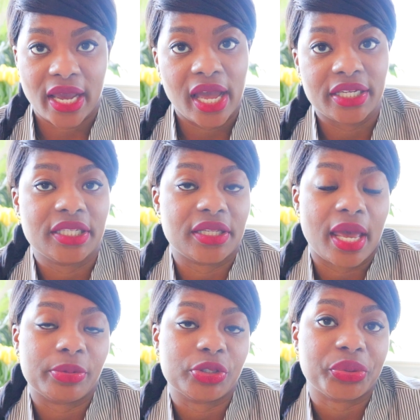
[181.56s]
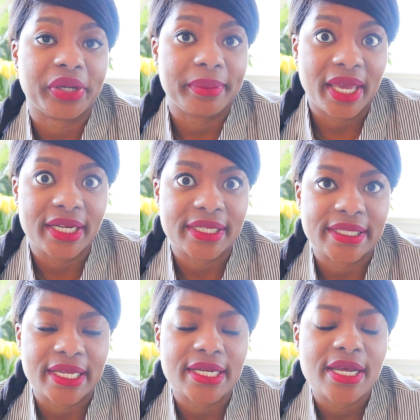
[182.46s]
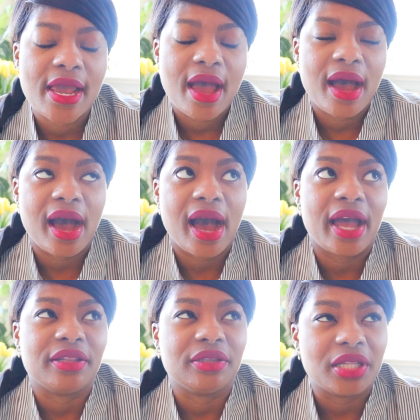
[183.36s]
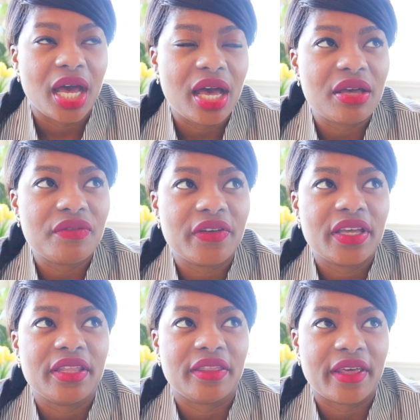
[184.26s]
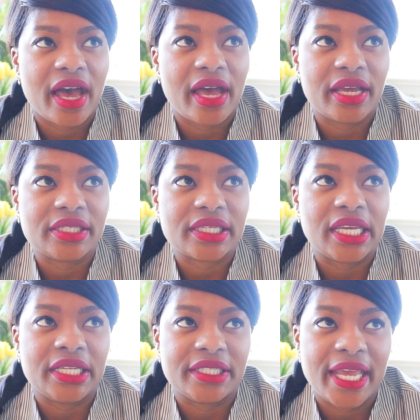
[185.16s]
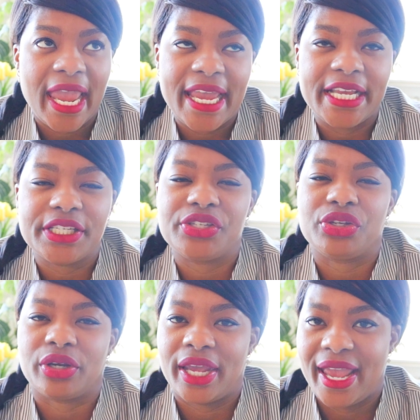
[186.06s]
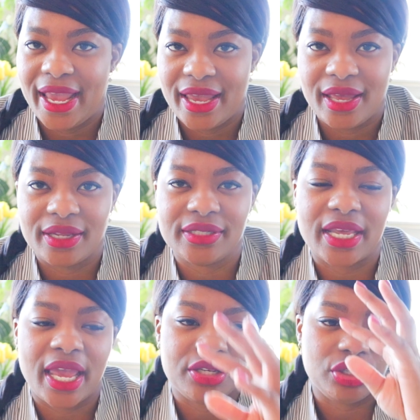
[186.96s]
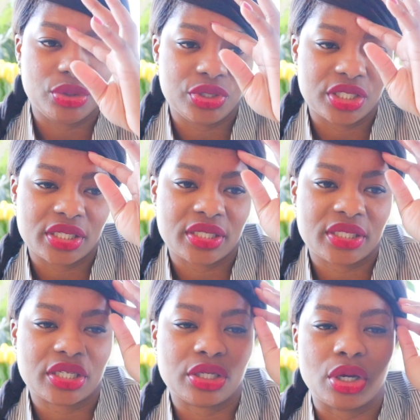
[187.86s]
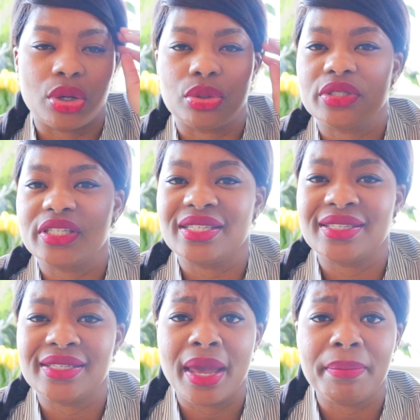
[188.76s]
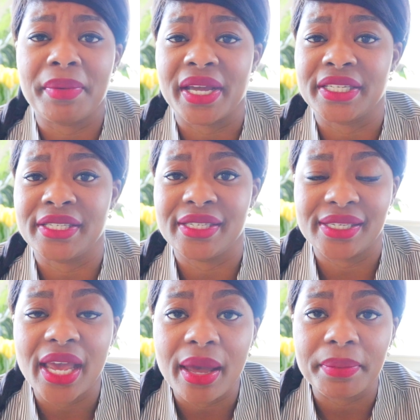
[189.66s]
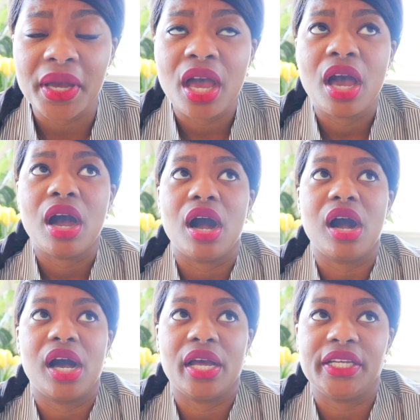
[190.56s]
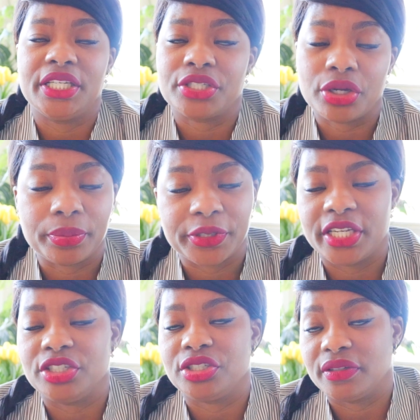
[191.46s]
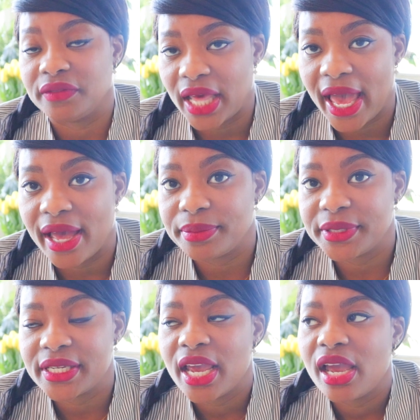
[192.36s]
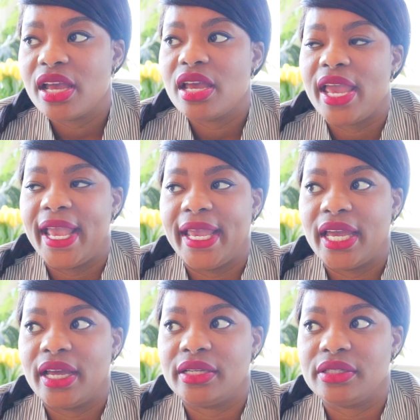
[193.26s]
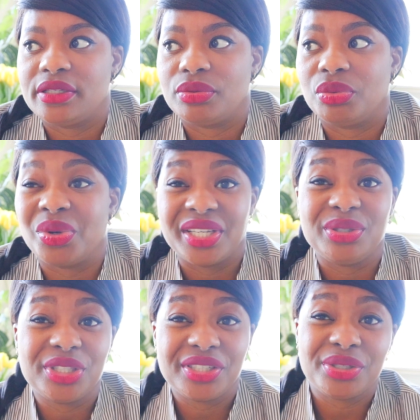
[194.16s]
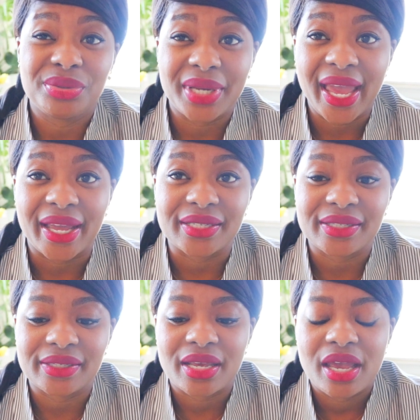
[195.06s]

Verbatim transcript: Guide to Laboratory Medicine. I love that it takes your hand and you just go step by step on interpretation of labs and what you should do next.